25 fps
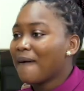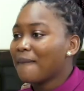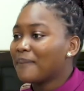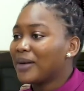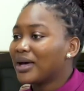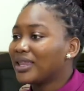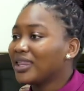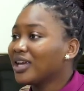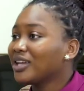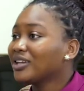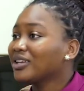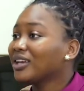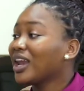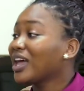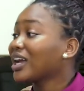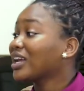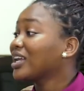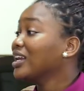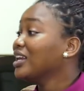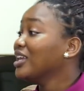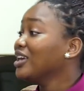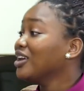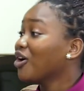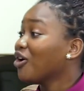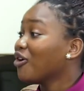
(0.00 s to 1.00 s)
But then
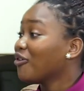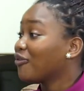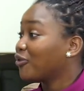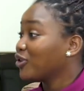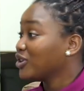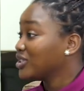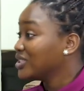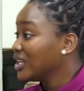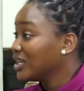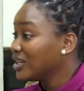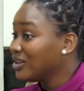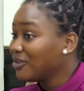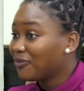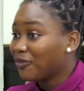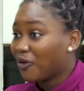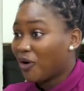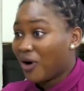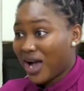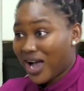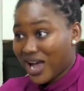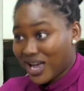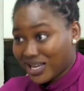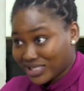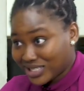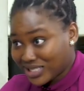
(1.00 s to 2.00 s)
luckily or fortunately for
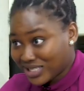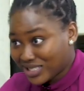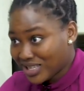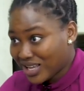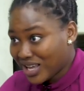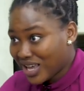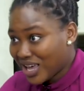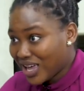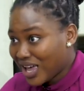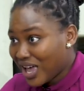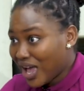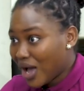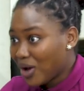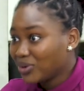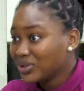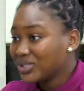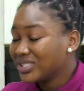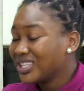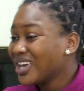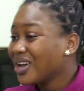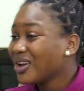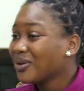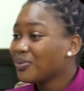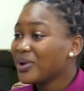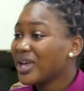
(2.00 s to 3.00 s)
us, mm-hmm. I would
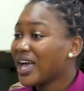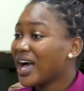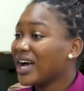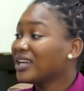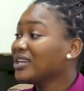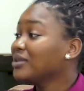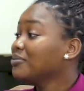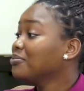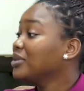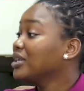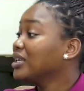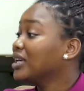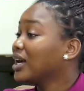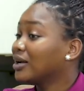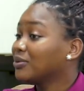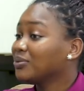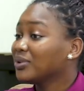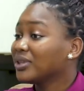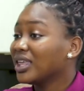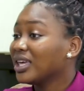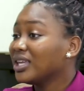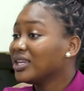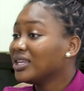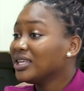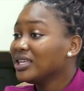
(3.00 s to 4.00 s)
say we hadn't begun
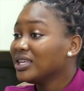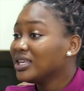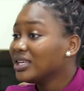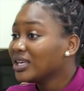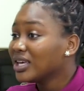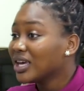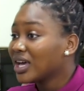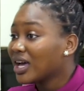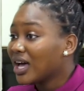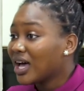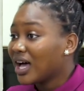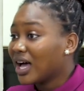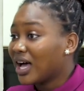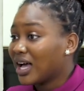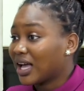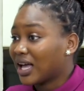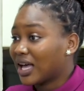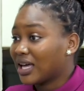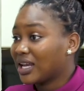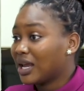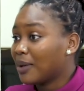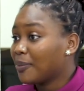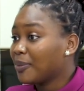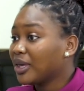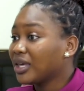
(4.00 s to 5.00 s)
with any
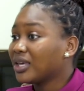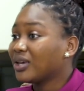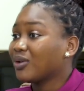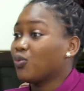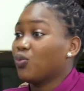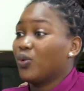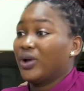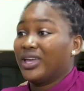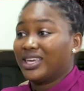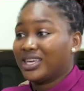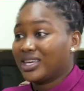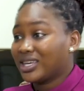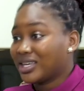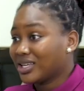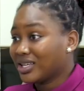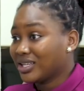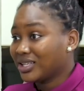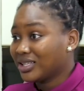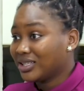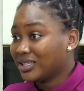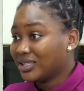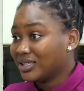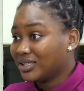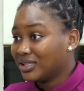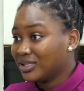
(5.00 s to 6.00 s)
academic work
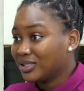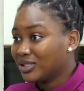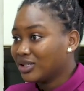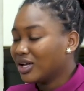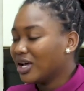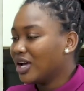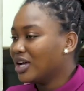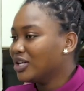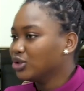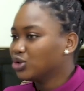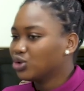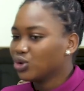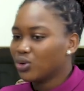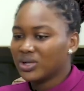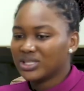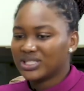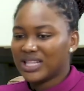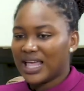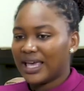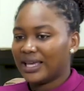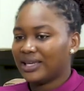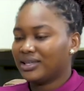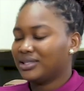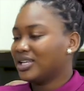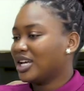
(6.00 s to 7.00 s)
Okay. And so it's
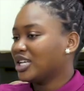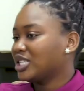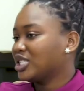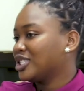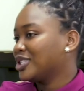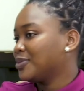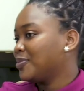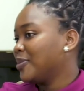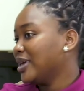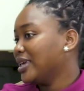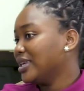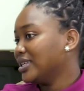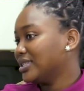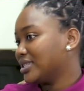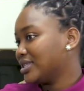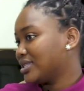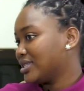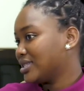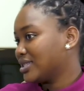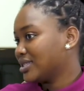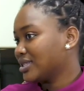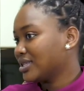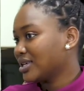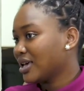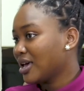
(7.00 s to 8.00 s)
like just
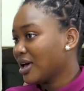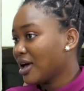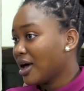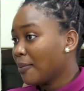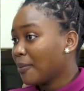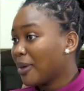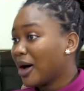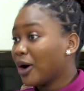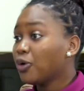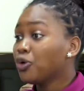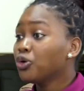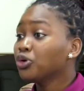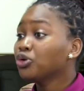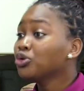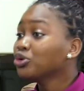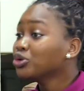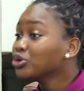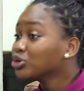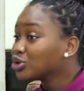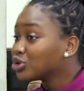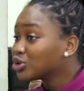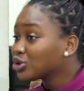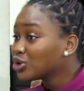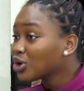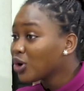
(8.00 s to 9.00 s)
space. Yeah. But who
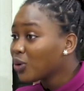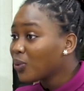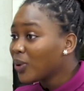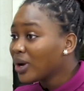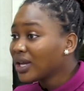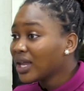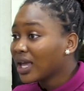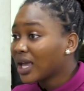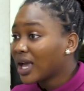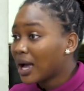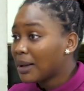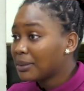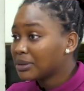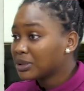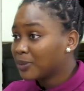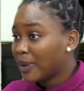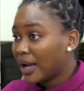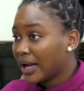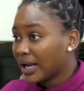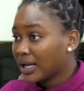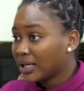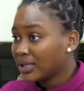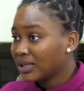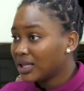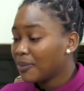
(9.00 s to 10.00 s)
knows? When it comes
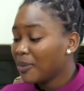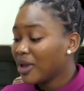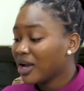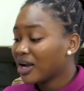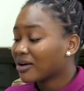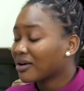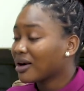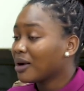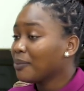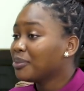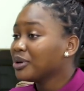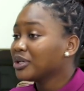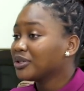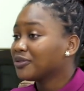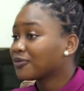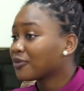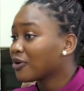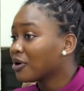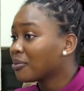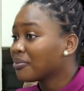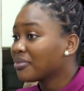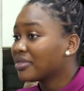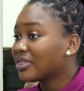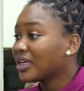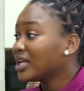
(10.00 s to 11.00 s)
back, they may cramp it
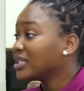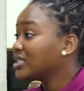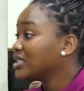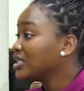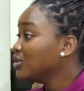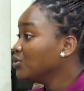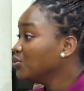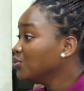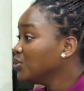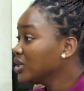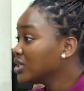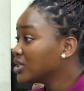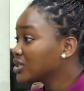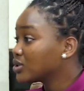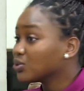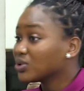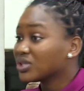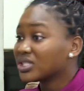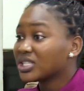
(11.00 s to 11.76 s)
from 13 weeks to